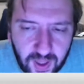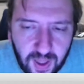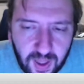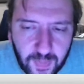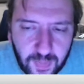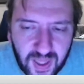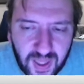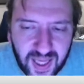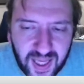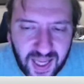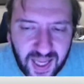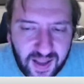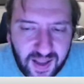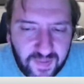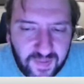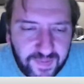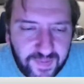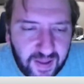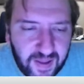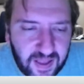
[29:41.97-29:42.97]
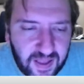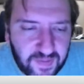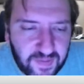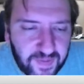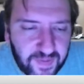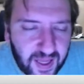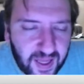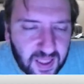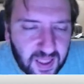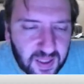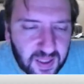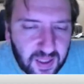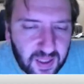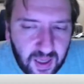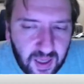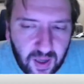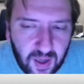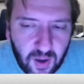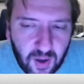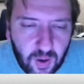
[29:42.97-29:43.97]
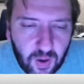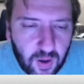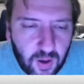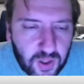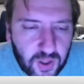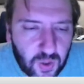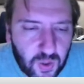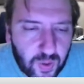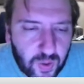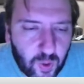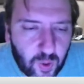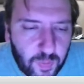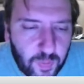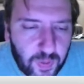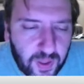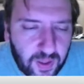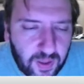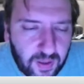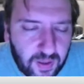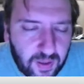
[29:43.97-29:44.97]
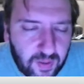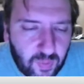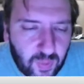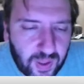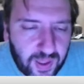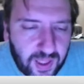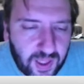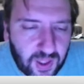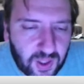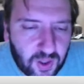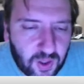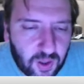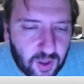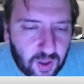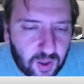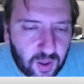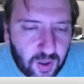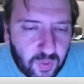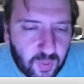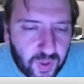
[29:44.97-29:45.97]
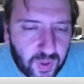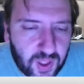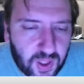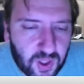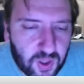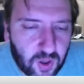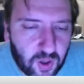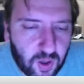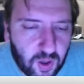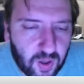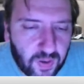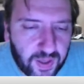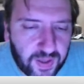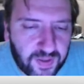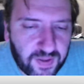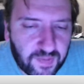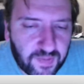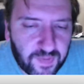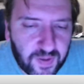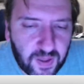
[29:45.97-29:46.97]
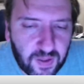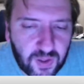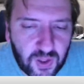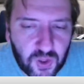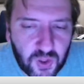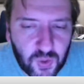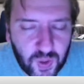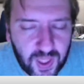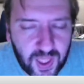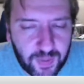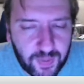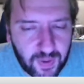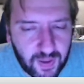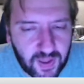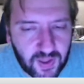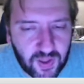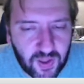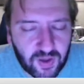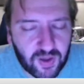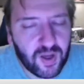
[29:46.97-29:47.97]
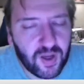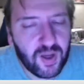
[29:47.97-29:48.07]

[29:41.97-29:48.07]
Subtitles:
But again, if its effects also incorporate with this card. When this card leaves the field, destroy that monster.